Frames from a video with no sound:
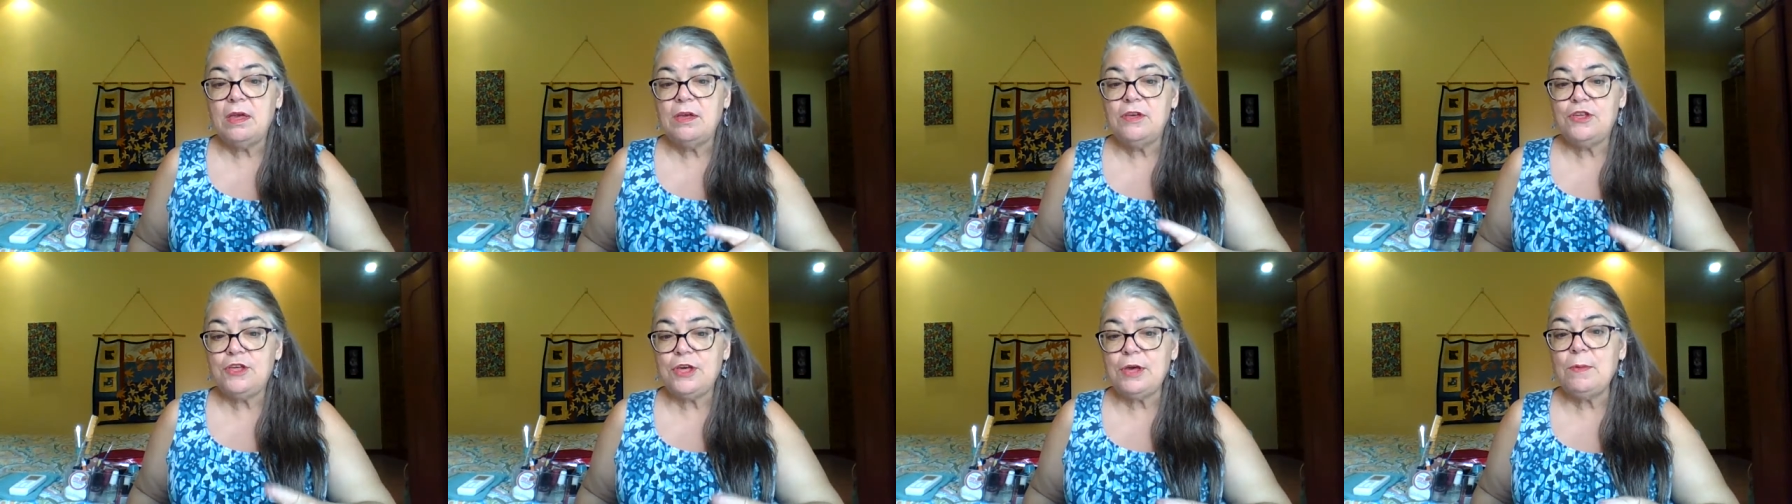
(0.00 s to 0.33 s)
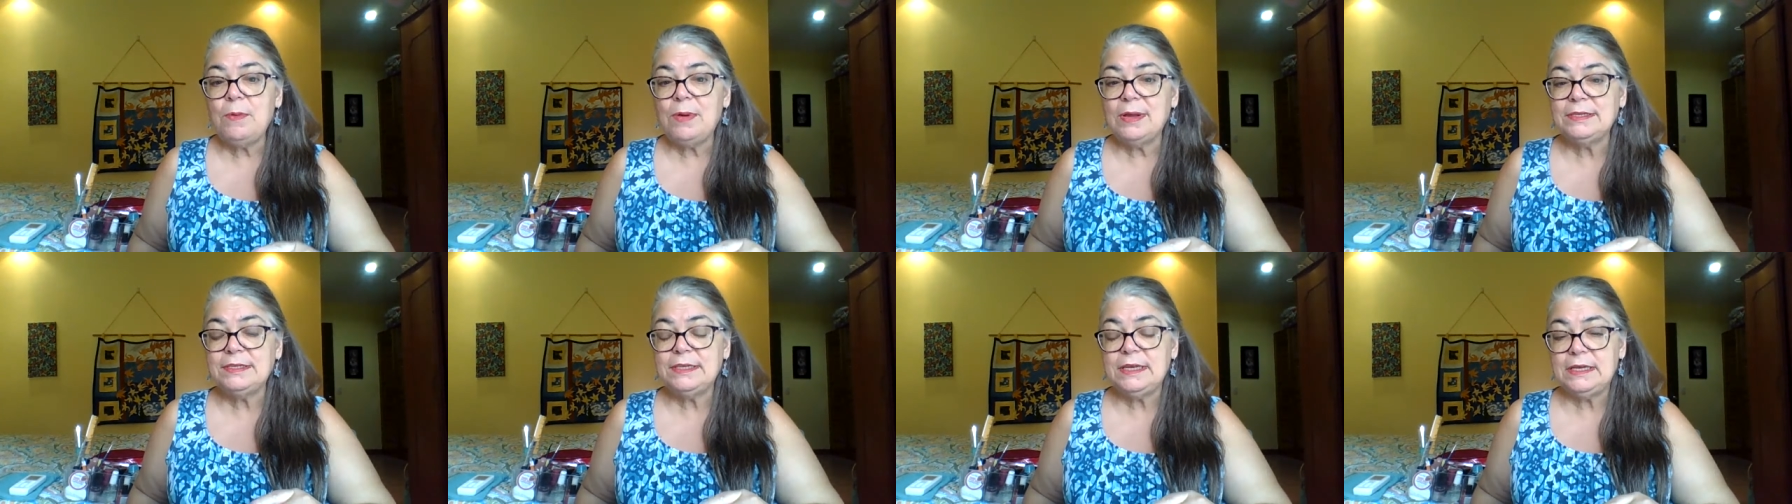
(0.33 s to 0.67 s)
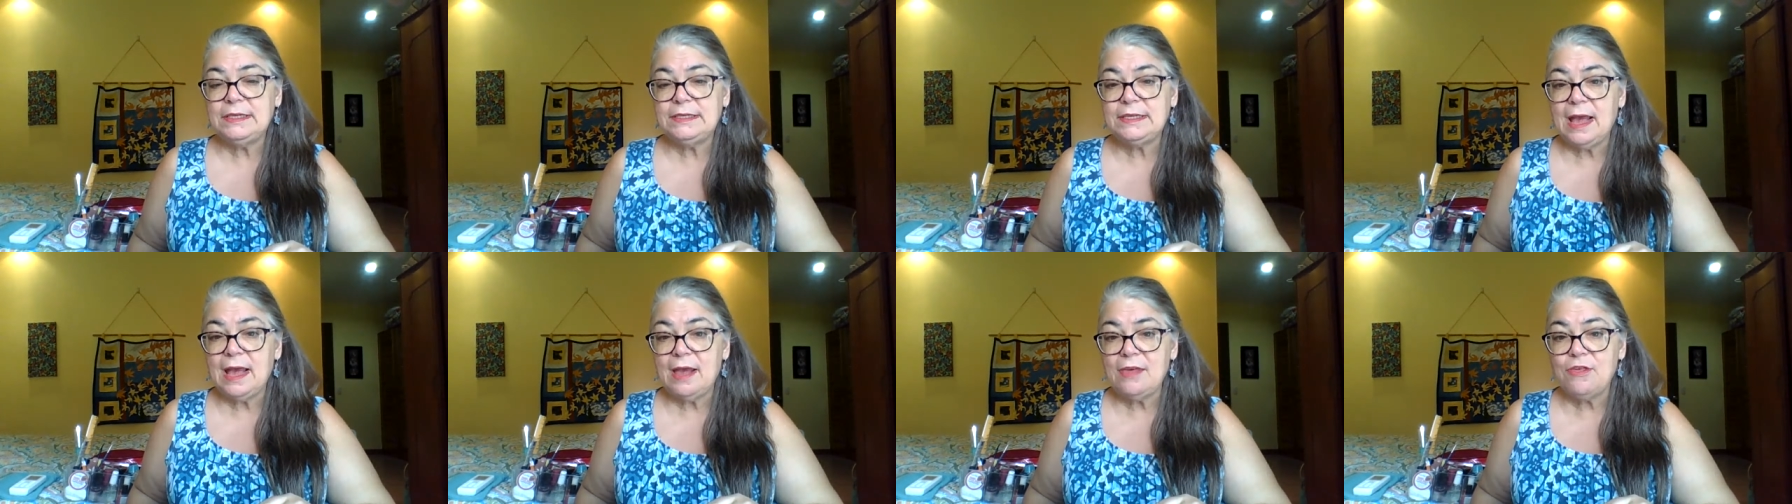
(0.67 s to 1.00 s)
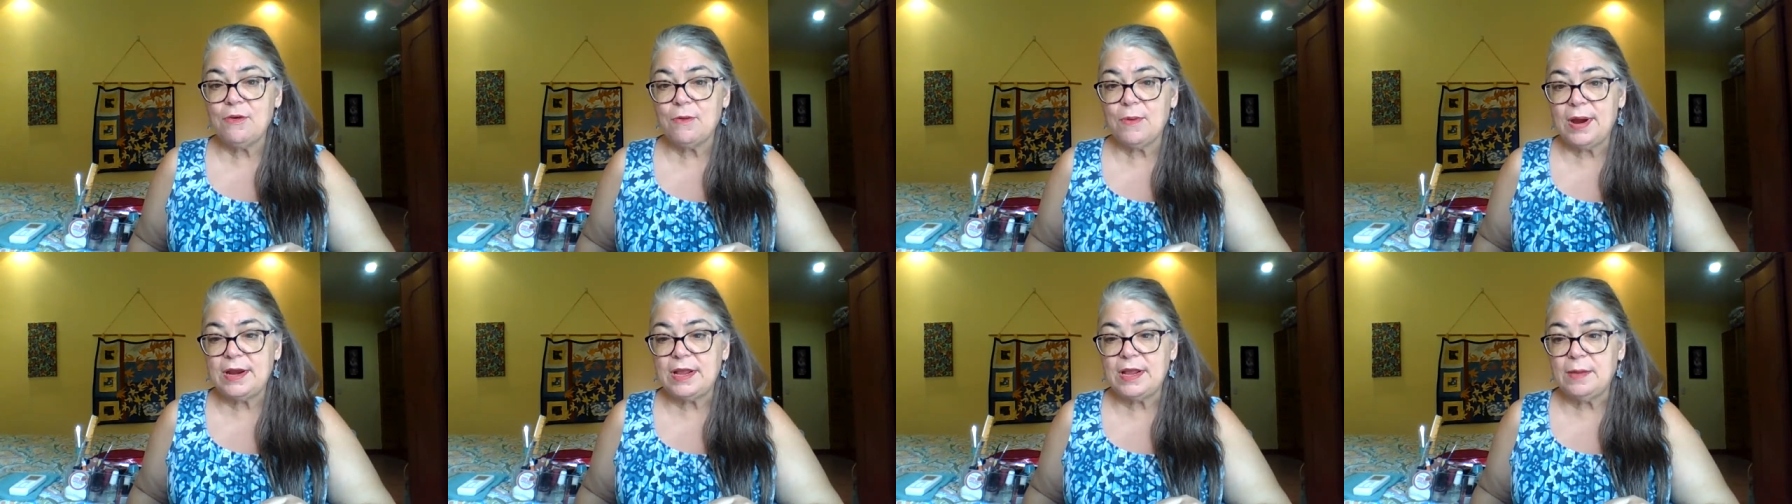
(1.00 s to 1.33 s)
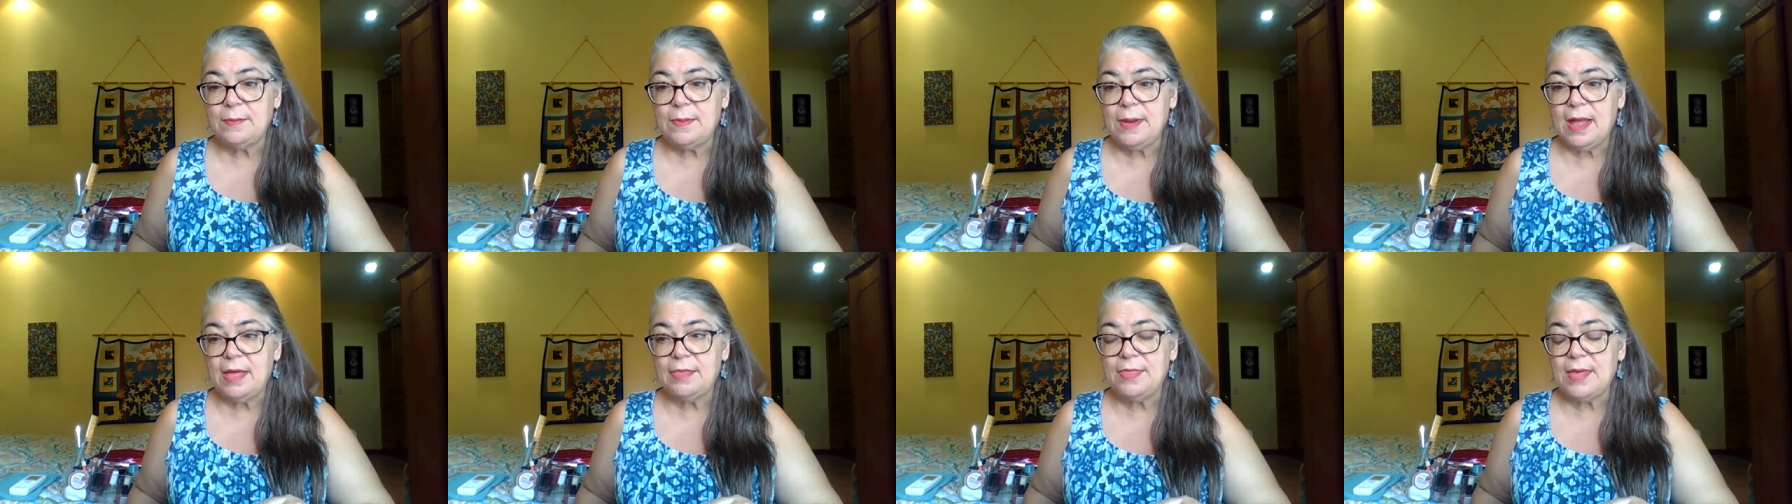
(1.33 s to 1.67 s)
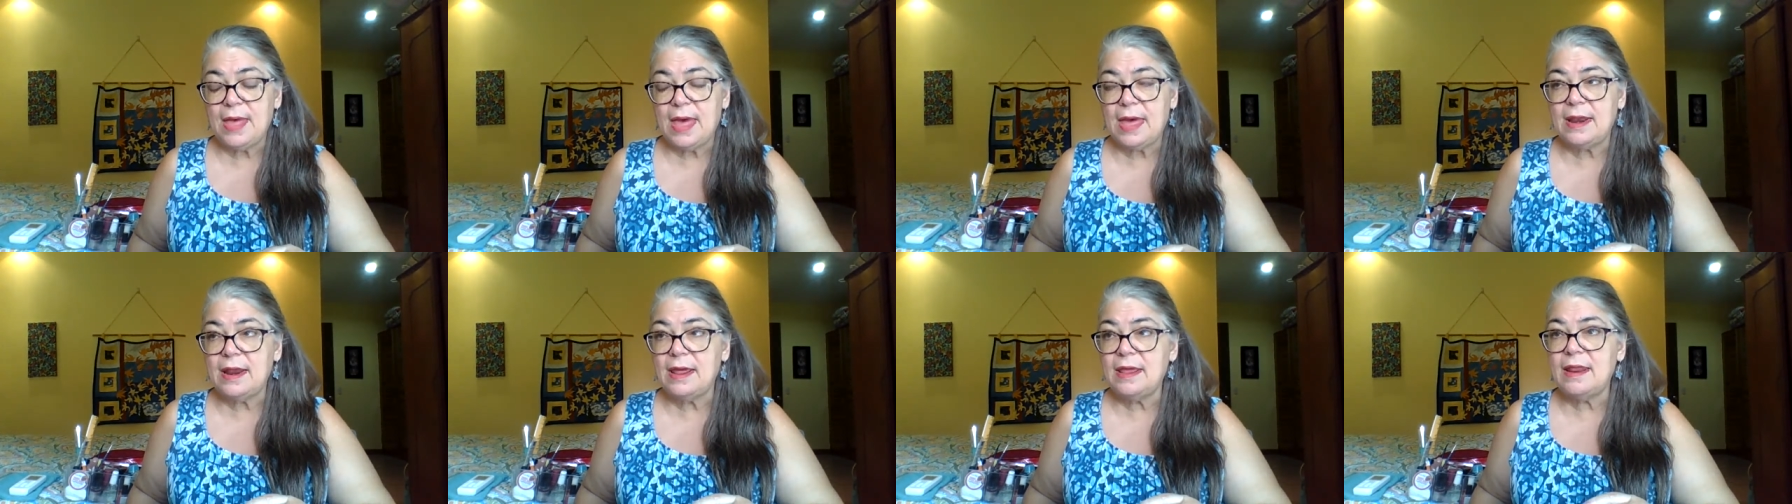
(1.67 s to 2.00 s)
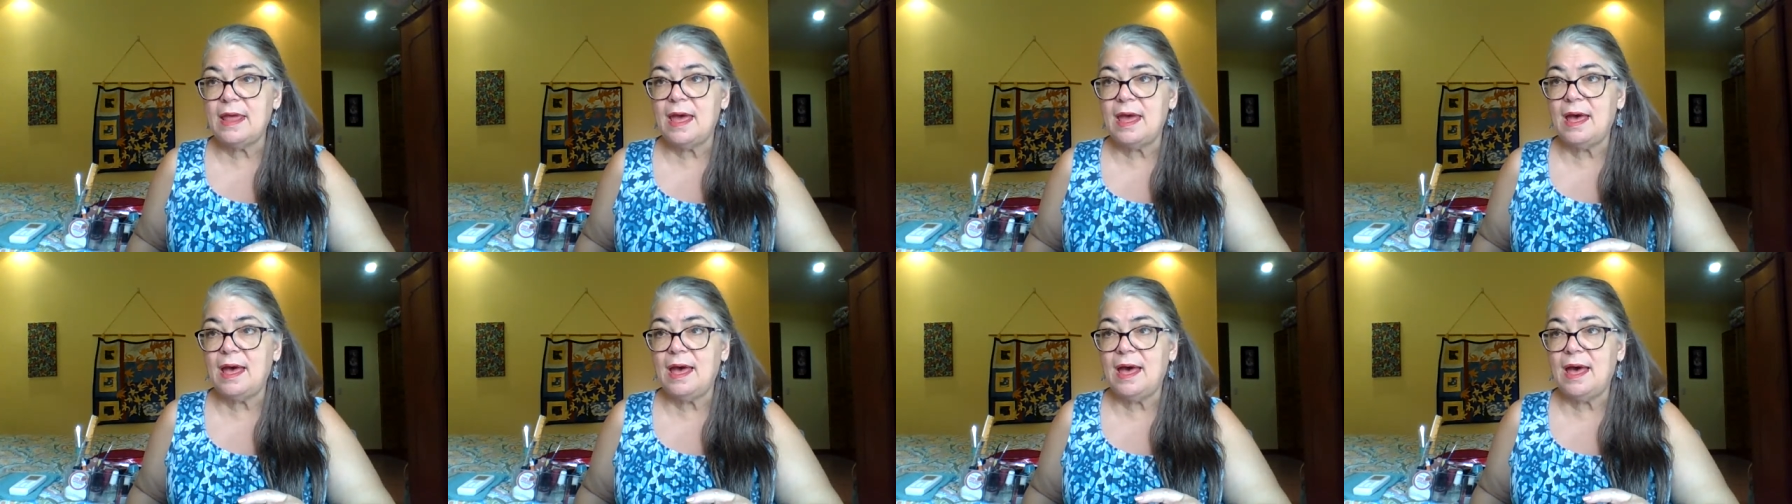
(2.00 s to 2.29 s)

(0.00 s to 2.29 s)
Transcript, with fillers: She wasn't exaggerating about that. I,